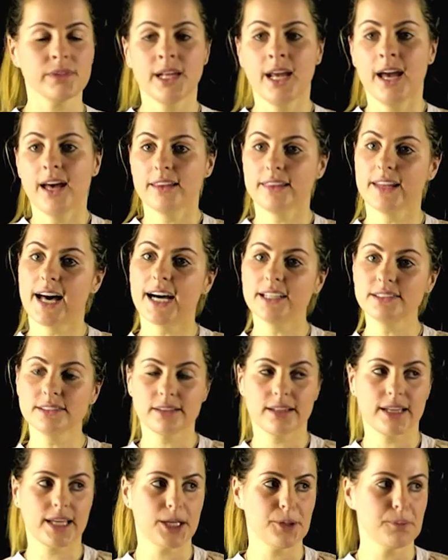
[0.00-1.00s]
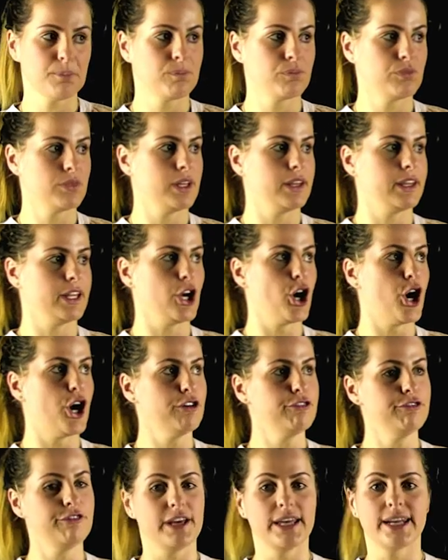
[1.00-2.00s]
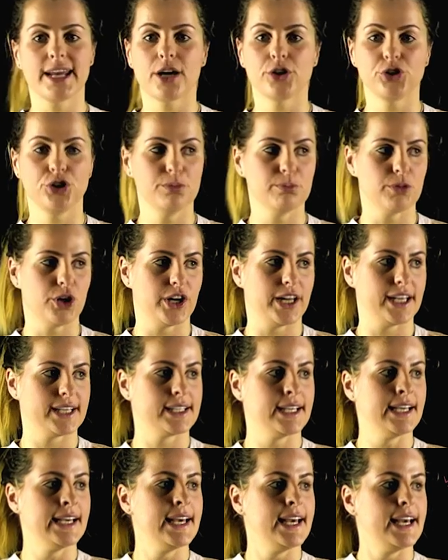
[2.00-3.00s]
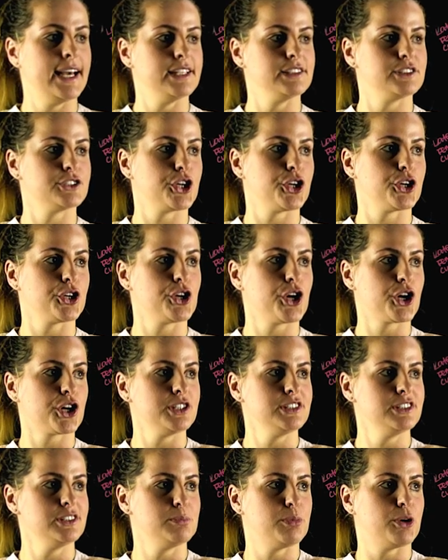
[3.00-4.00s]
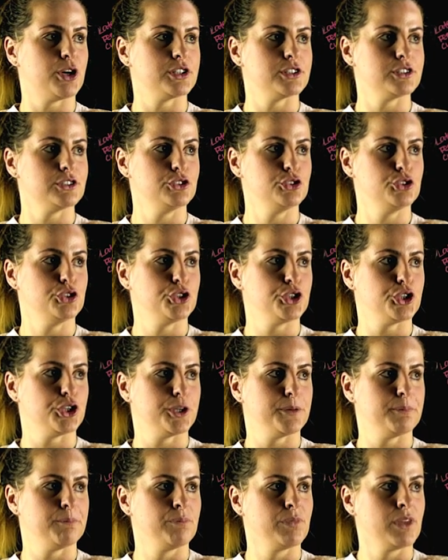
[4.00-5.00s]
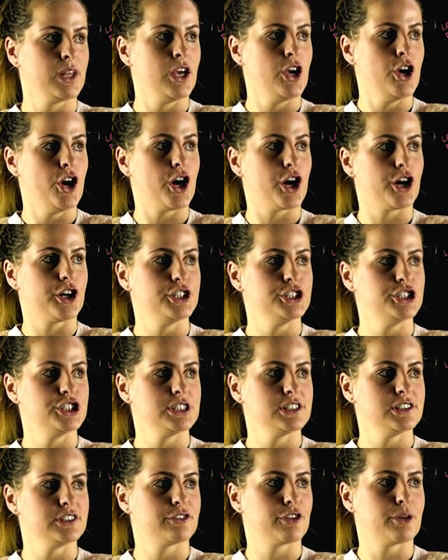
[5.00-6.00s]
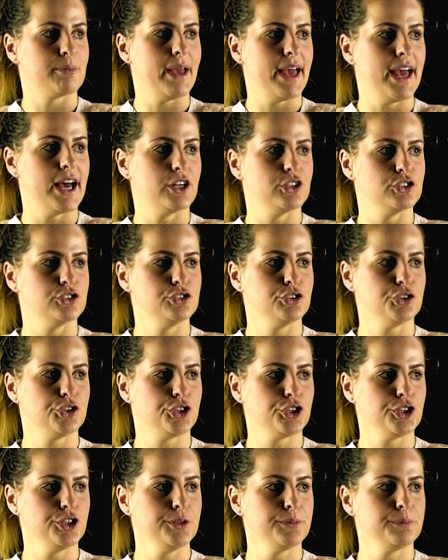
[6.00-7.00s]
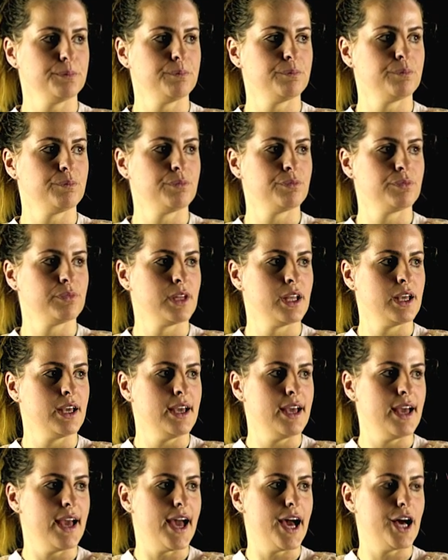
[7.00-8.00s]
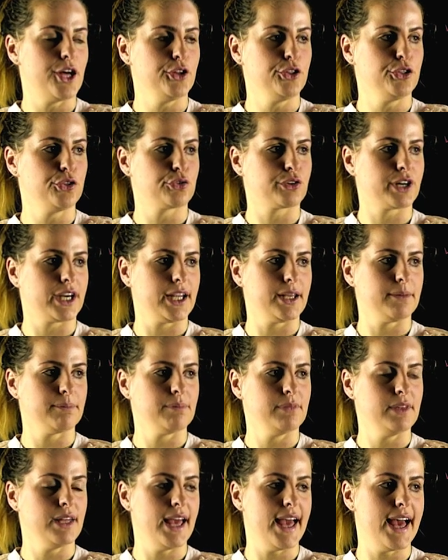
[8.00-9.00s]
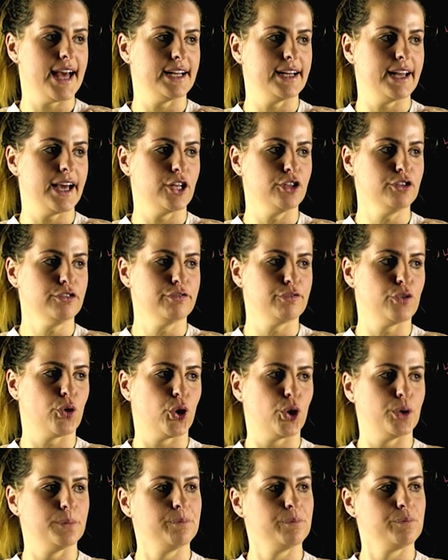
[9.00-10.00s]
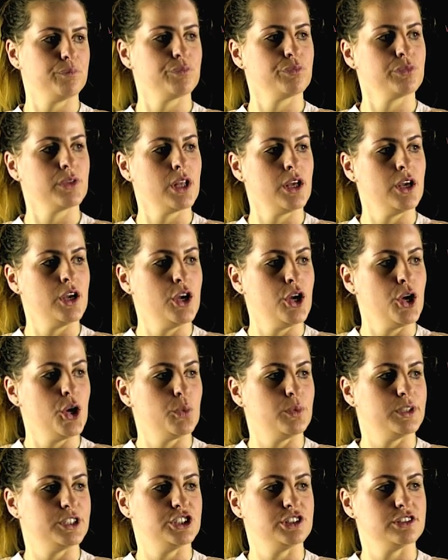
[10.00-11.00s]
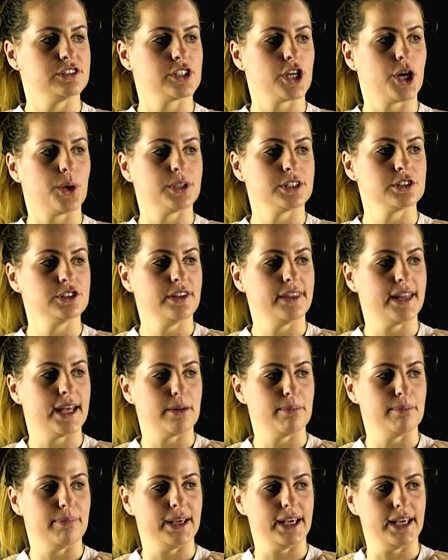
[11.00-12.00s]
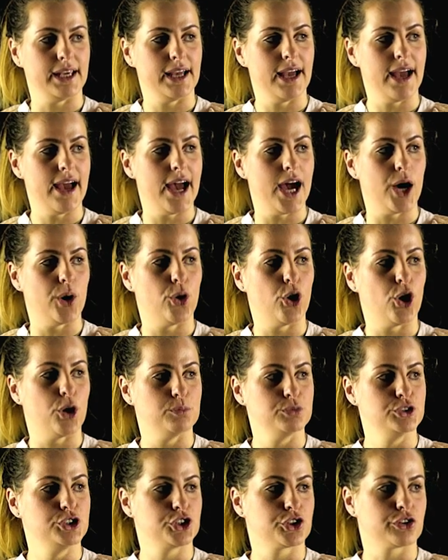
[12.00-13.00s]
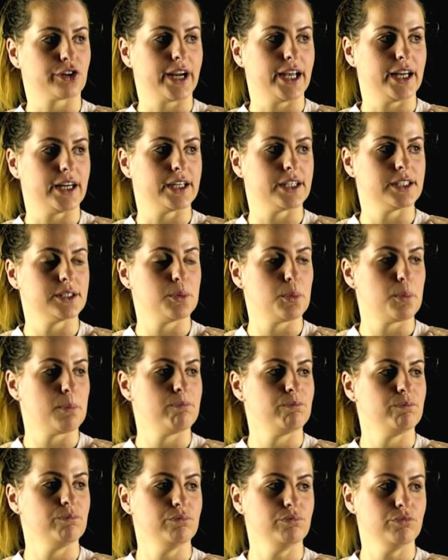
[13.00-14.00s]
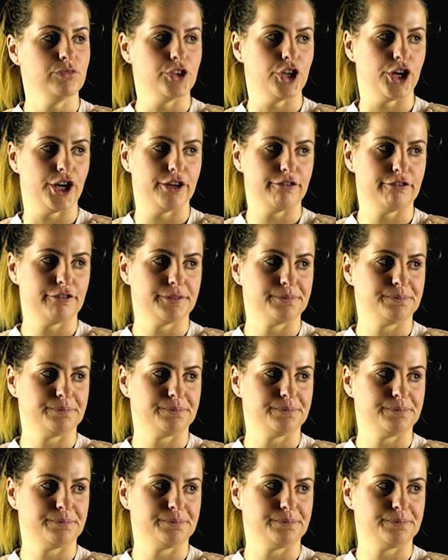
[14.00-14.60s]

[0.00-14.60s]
Lastly, the off in our mnemonic is going to correspond to origins from L2, L3, and L4, which is going to then be our obturator nerve.